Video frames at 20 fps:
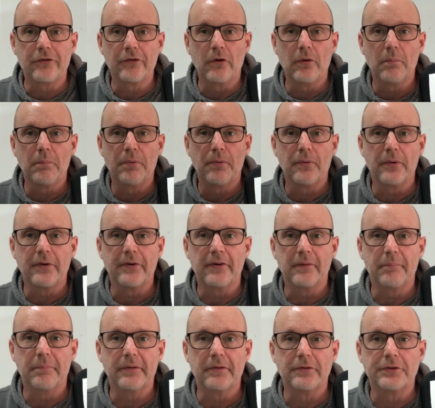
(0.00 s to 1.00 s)
so important to
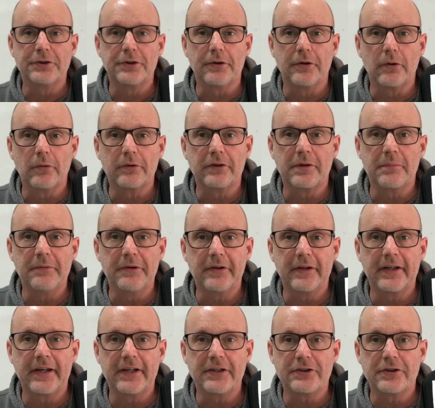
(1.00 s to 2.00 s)
build your own
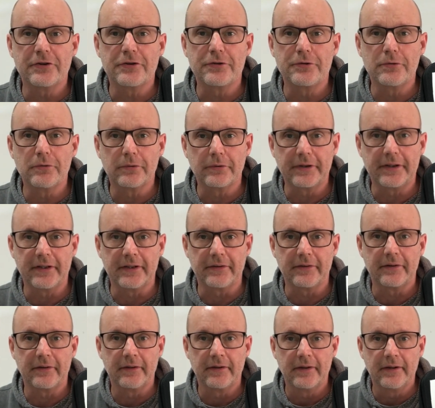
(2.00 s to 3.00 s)
communications
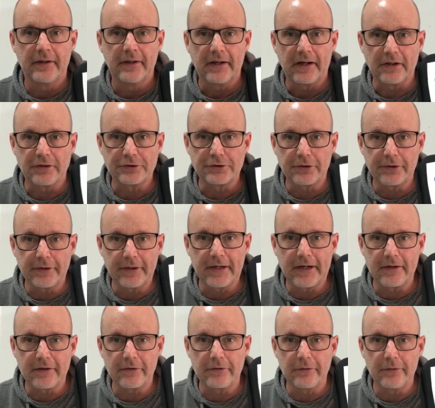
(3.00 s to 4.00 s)
toolkit. I'll show you
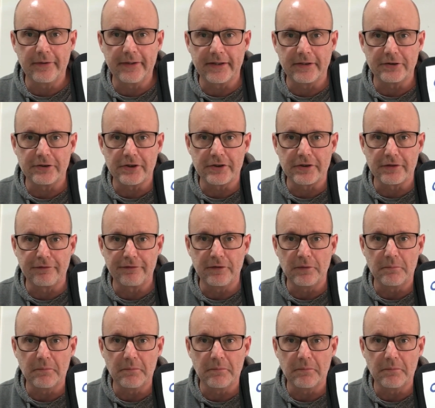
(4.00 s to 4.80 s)
how to do that in just a few